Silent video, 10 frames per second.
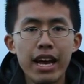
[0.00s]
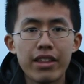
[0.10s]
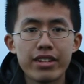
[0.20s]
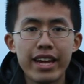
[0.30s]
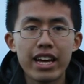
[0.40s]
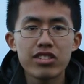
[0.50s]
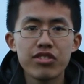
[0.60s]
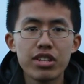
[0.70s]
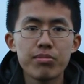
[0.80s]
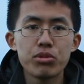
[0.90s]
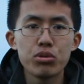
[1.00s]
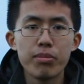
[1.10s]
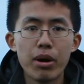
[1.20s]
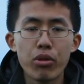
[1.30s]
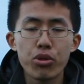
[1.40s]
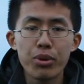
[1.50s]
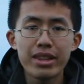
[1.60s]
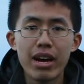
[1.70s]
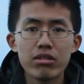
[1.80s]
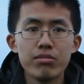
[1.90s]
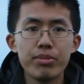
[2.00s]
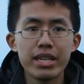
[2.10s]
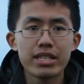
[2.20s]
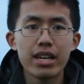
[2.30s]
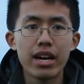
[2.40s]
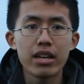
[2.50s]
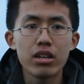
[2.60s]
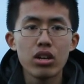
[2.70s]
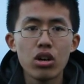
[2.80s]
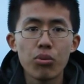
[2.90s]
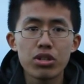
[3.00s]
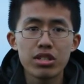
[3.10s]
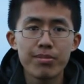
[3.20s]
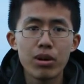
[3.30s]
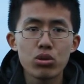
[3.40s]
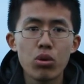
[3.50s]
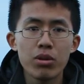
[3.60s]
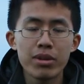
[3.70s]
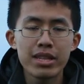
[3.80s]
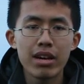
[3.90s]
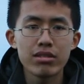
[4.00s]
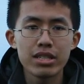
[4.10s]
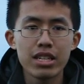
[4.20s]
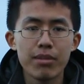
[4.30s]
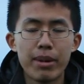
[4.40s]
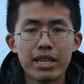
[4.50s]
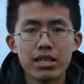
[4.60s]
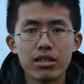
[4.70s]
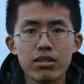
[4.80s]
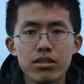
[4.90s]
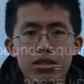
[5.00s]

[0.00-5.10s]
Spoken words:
and the tanks fill up to about 3,000 psi, which is about 21,000 kilopascal.